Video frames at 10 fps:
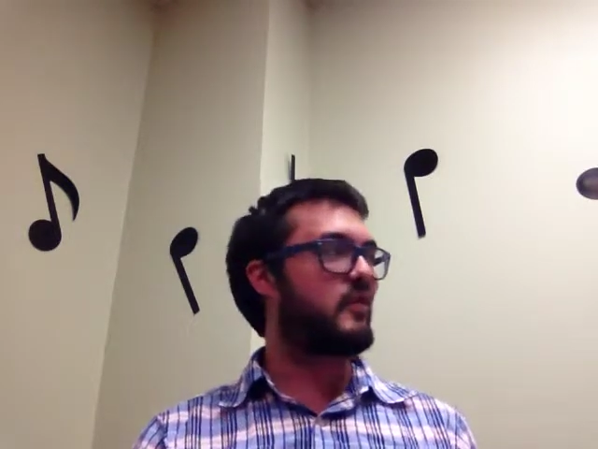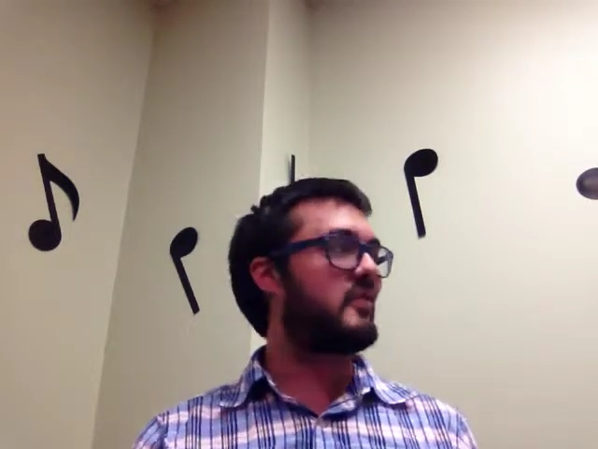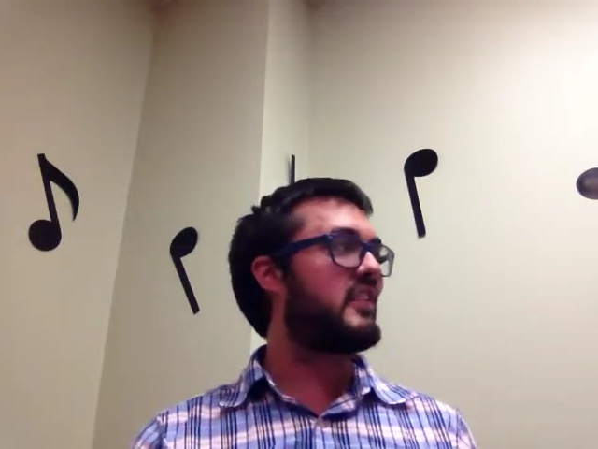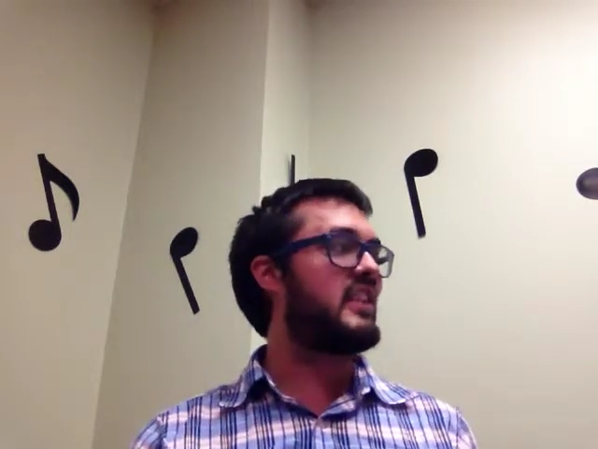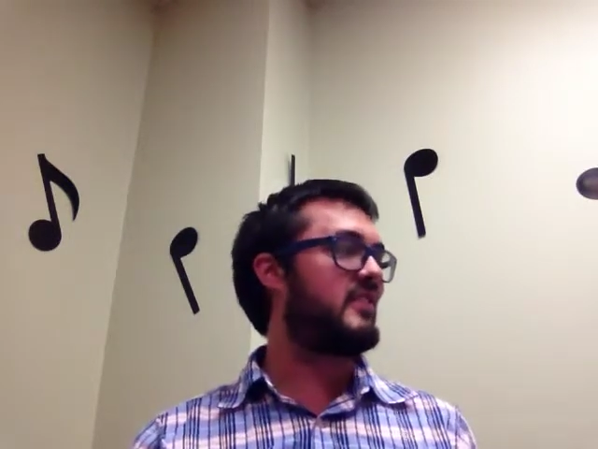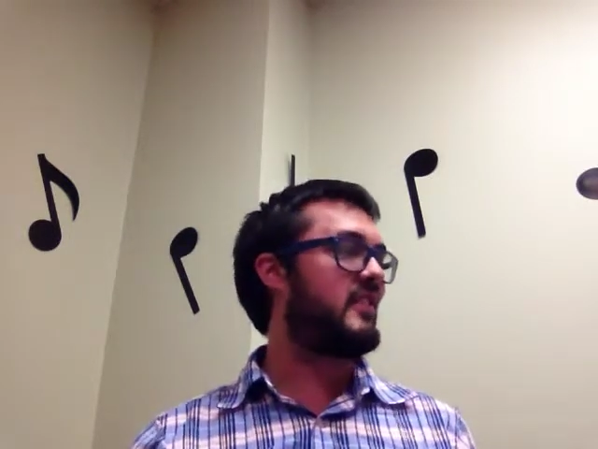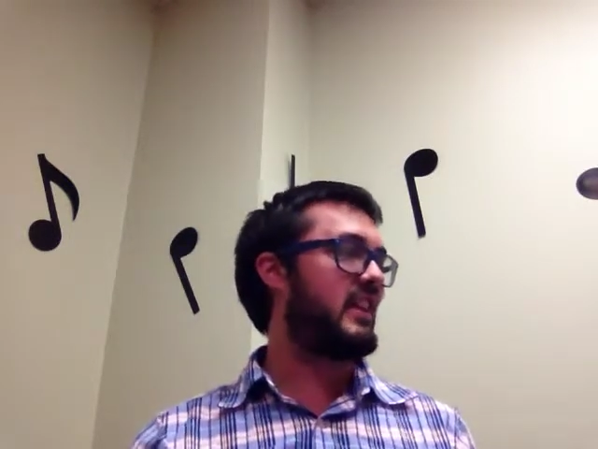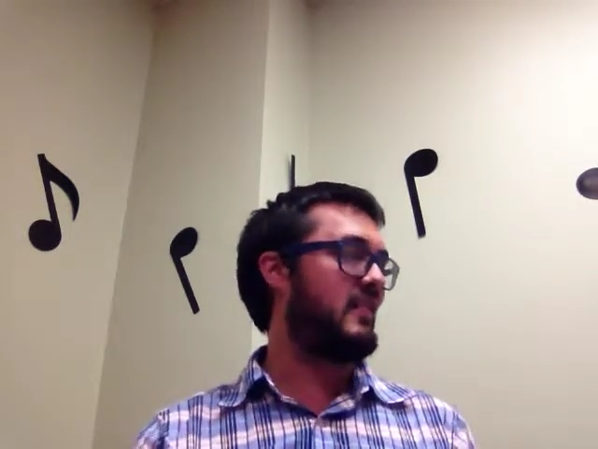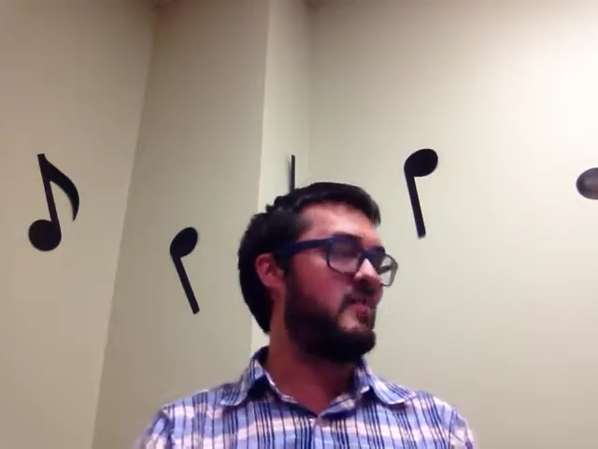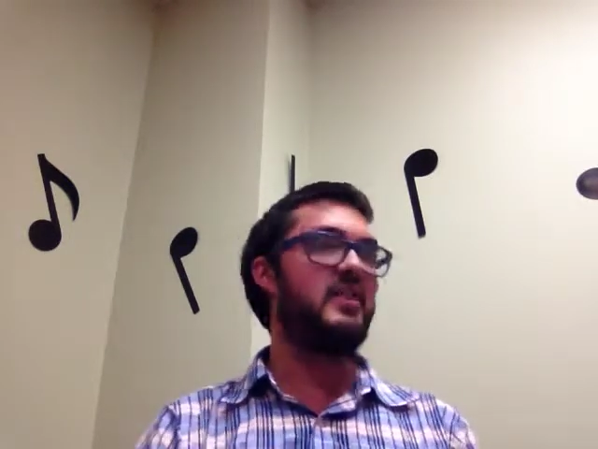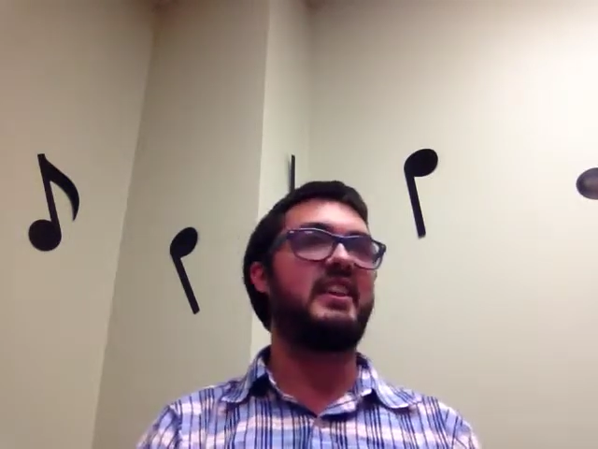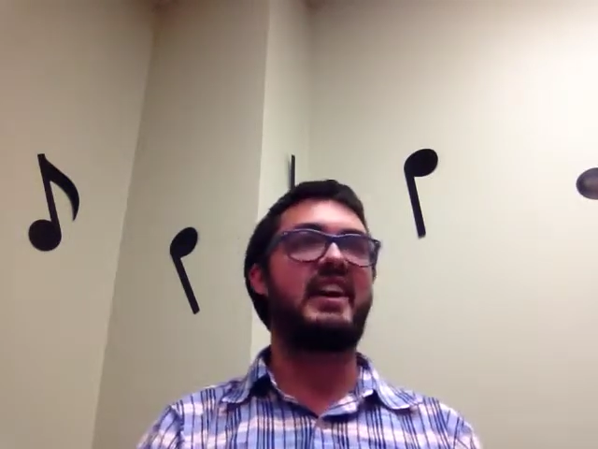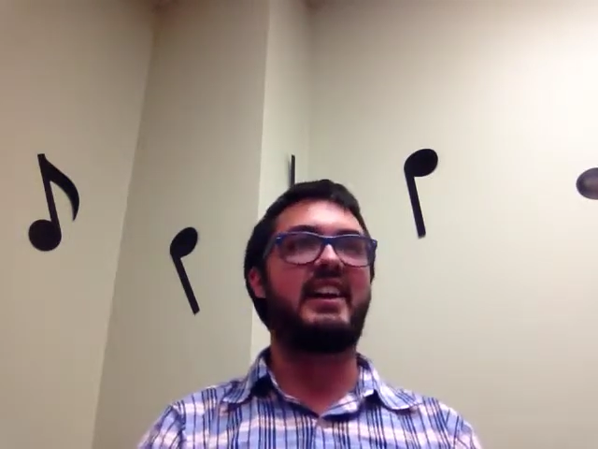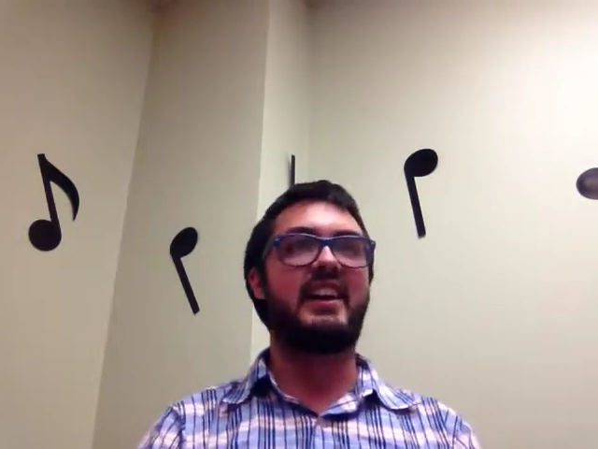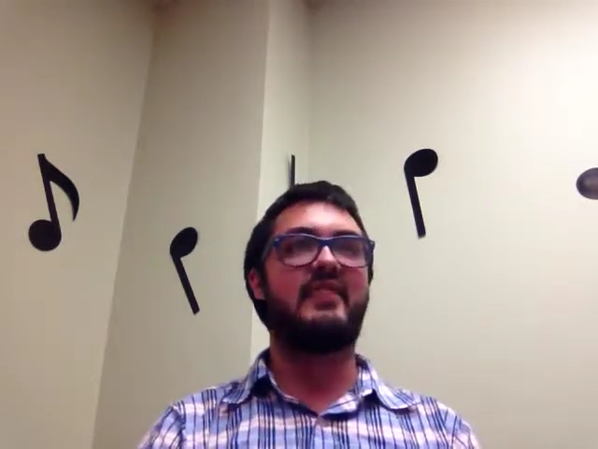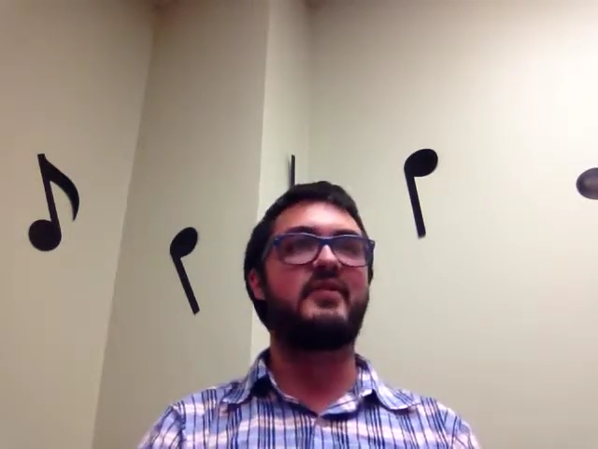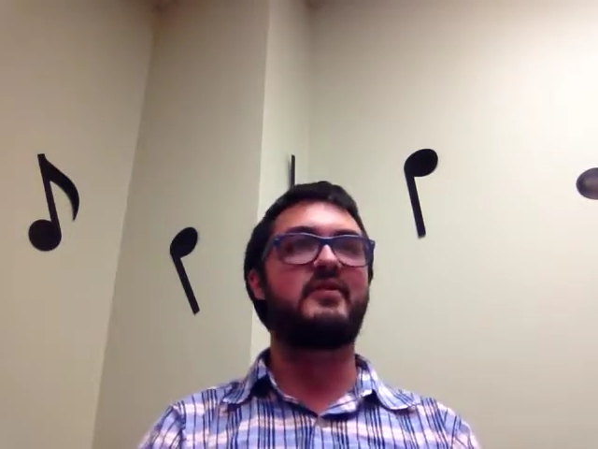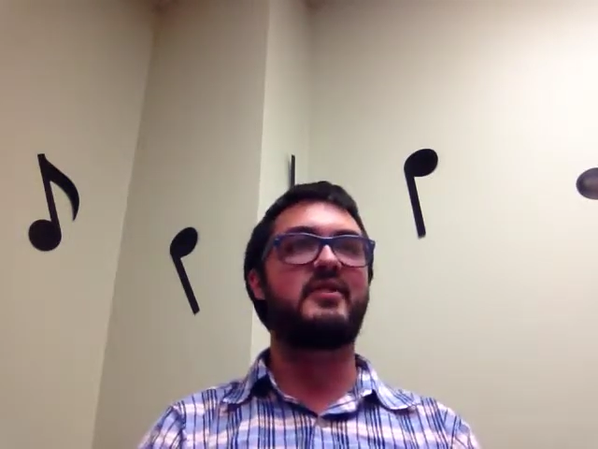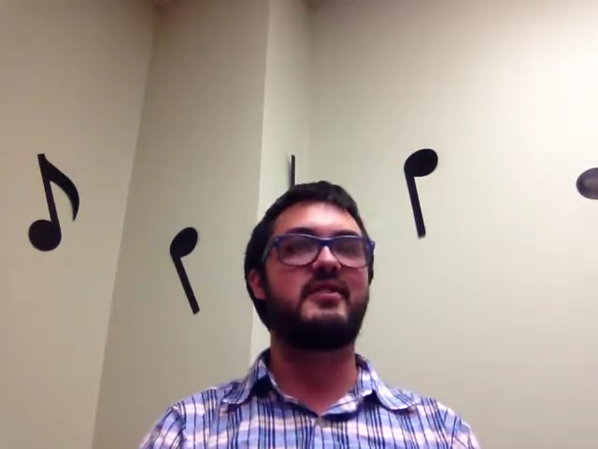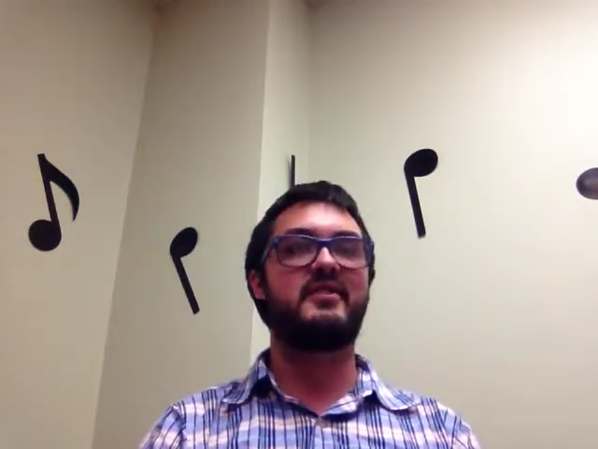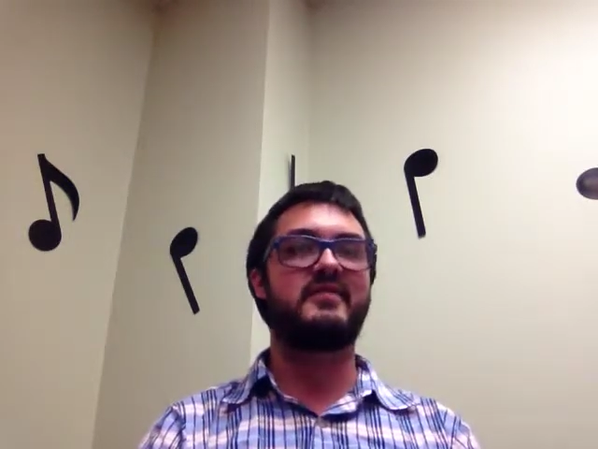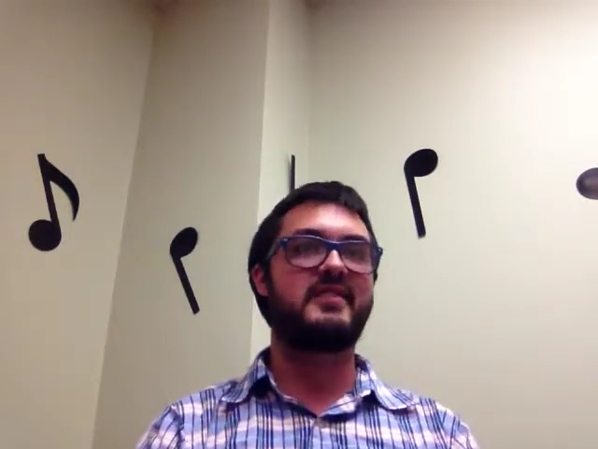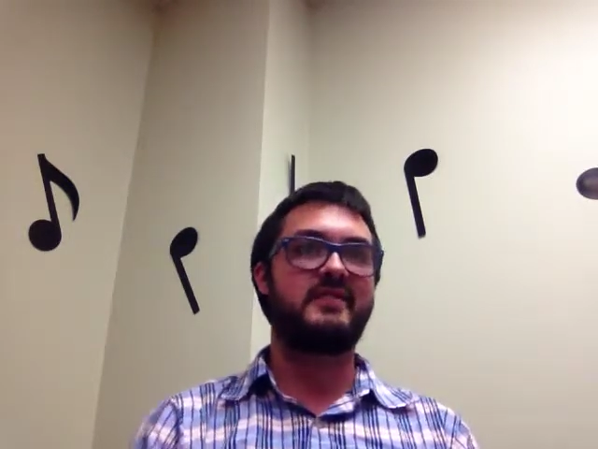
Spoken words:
relief that everybody had afterward.